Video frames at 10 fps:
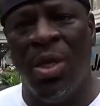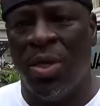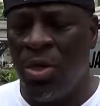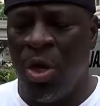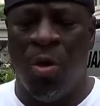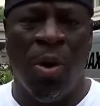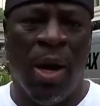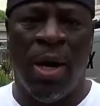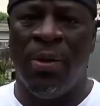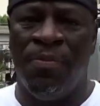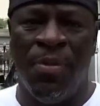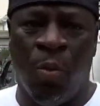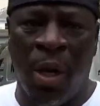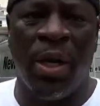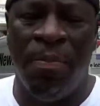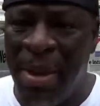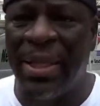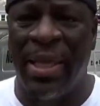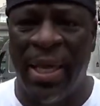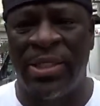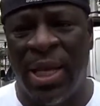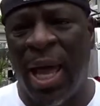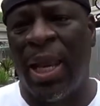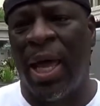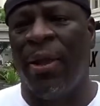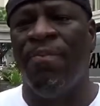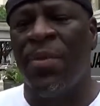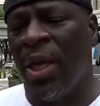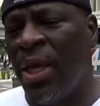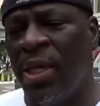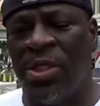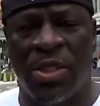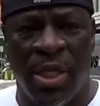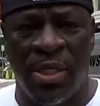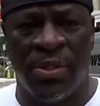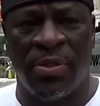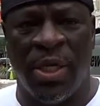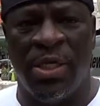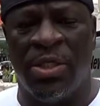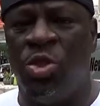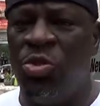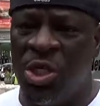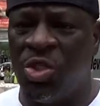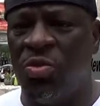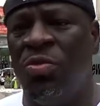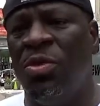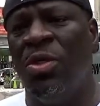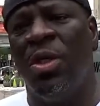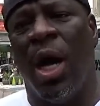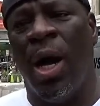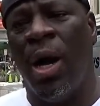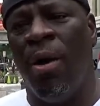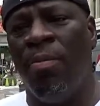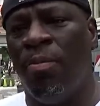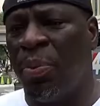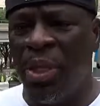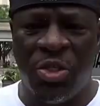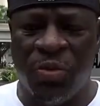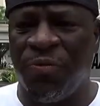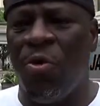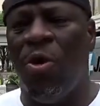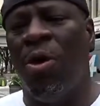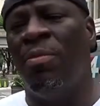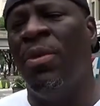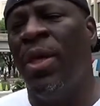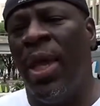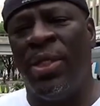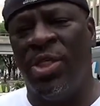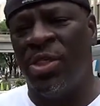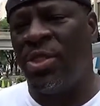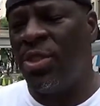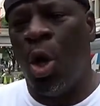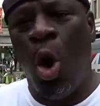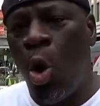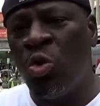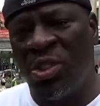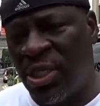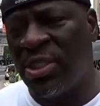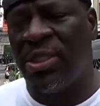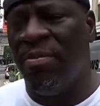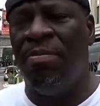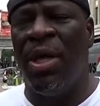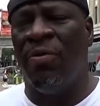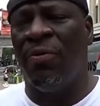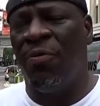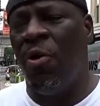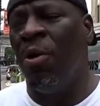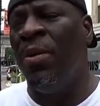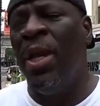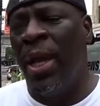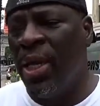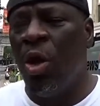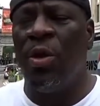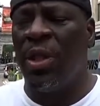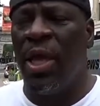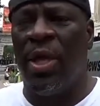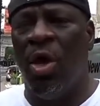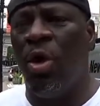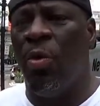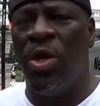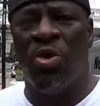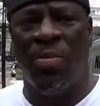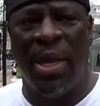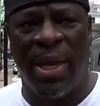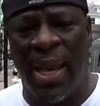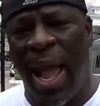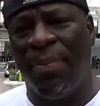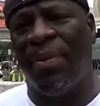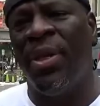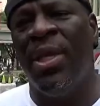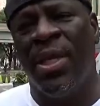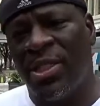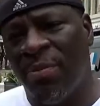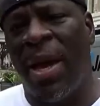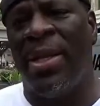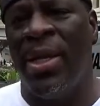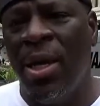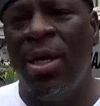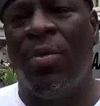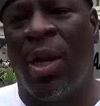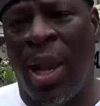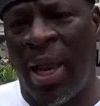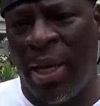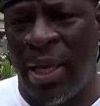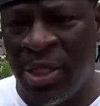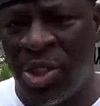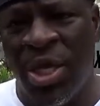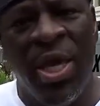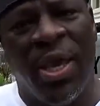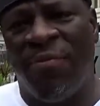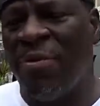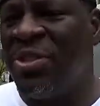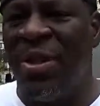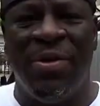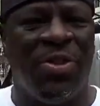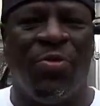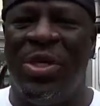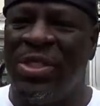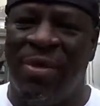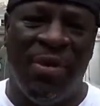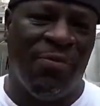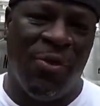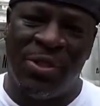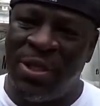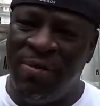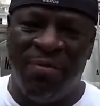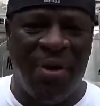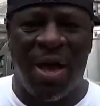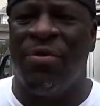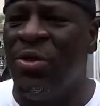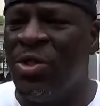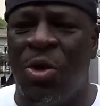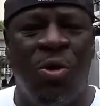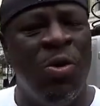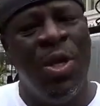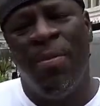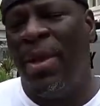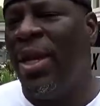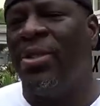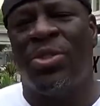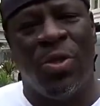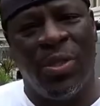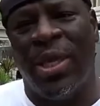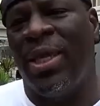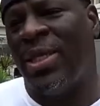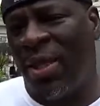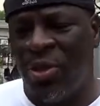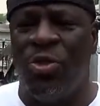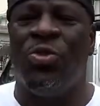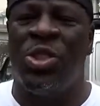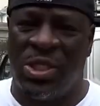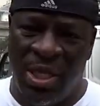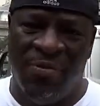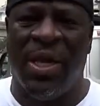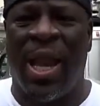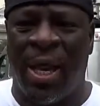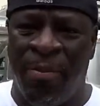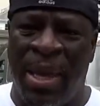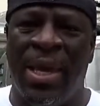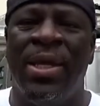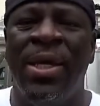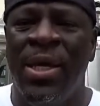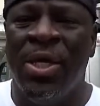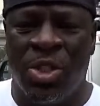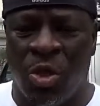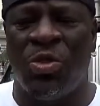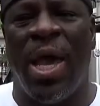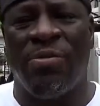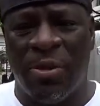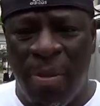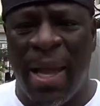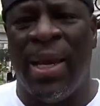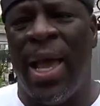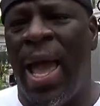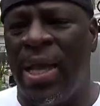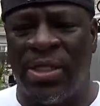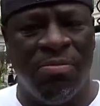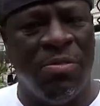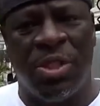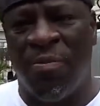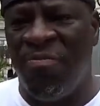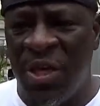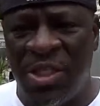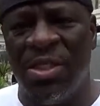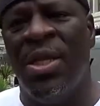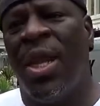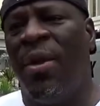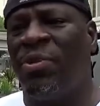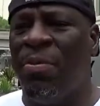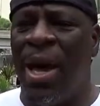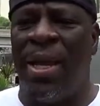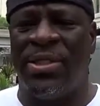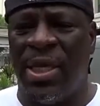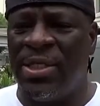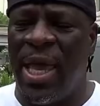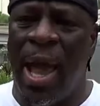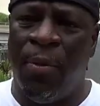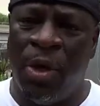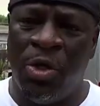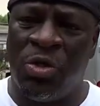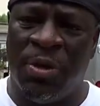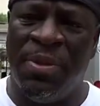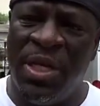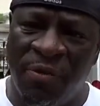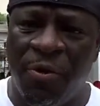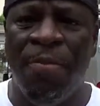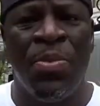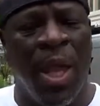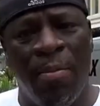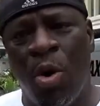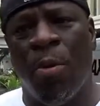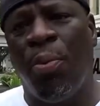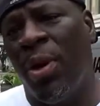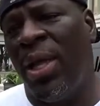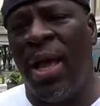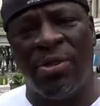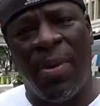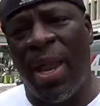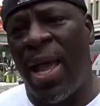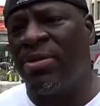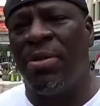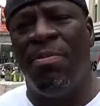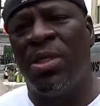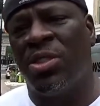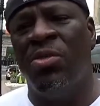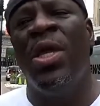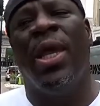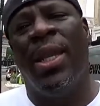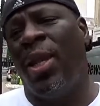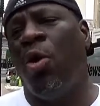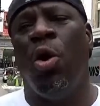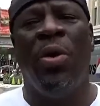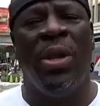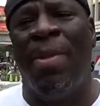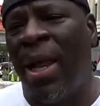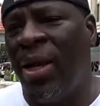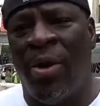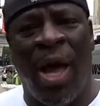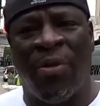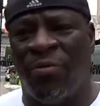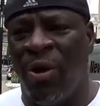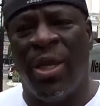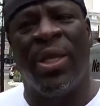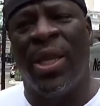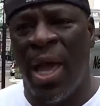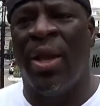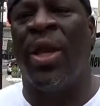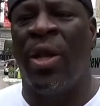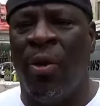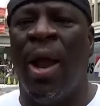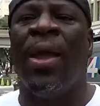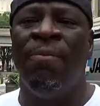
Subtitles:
You know, one of the big things that I like is judicial police reform, and just the whole system being reformed. And the only way you can make that happen is somebody young with a lot of energy. If I'm 73, 74, 75 years old, then there's certain things I have to do just to even get out of bed. So to have somebody that has some vision, have somebody that says, hey, I want to do something different, and more importantly, have somebody that has some muscle, and they don't owe anybody, and they're not afraid to get down there and grind.